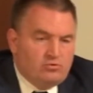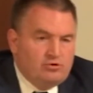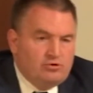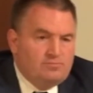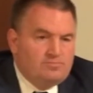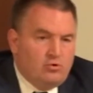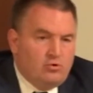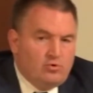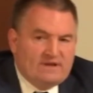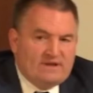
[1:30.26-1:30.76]

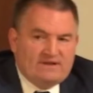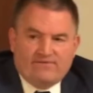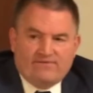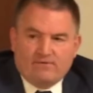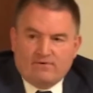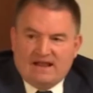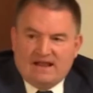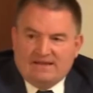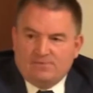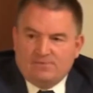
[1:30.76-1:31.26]
good point
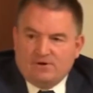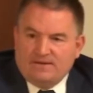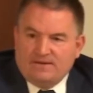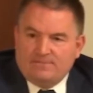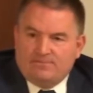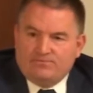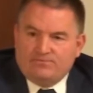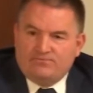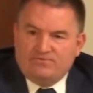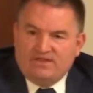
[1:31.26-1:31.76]
for anybody
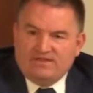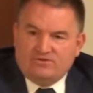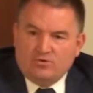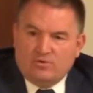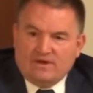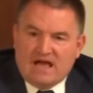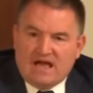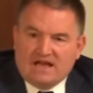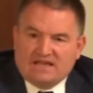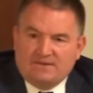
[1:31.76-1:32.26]

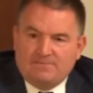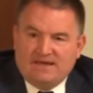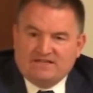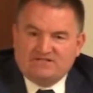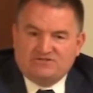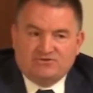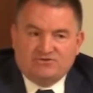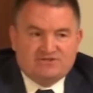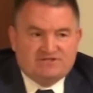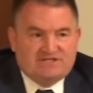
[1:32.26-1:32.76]
doing
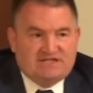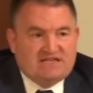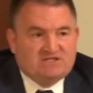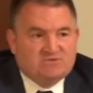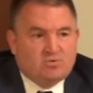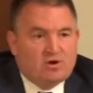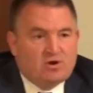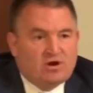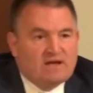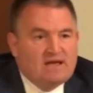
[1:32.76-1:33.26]
occupational
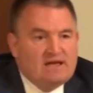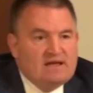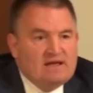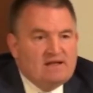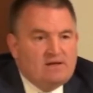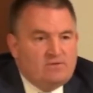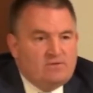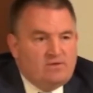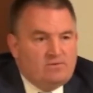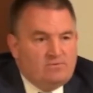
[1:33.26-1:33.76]
disease work,
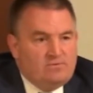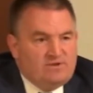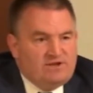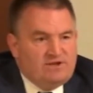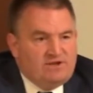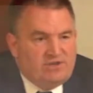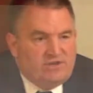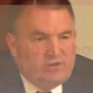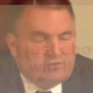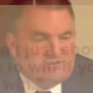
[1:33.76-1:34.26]
that
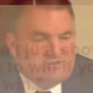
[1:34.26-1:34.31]
you